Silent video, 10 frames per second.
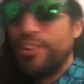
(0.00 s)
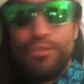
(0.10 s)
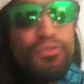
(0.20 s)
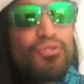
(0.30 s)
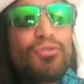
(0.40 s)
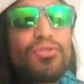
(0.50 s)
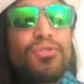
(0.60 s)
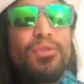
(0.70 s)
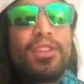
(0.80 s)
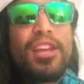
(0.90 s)
crucial. So
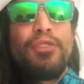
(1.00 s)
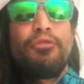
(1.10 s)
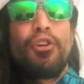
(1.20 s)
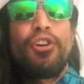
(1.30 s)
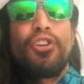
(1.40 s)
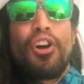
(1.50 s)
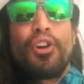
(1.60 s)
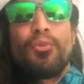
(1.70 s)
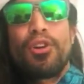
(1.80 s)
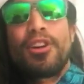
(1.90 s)
we thank you for all your
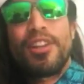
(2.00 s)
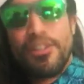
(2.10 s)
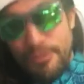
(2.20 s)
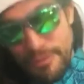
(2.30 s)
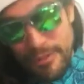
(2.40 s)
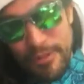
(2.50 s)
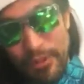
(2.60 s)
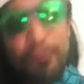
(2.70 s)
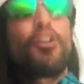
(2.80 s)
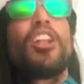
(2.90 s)
hard work and the
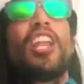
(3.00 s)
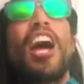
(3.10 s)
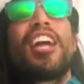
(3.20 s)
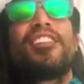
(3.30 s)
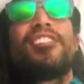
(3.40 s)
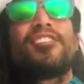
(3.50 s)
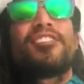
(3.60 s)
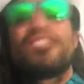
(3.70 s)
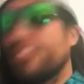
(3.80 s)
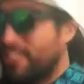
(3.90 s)
front
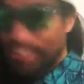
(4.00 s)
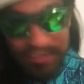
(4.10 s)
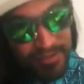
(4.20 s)
lines, you know.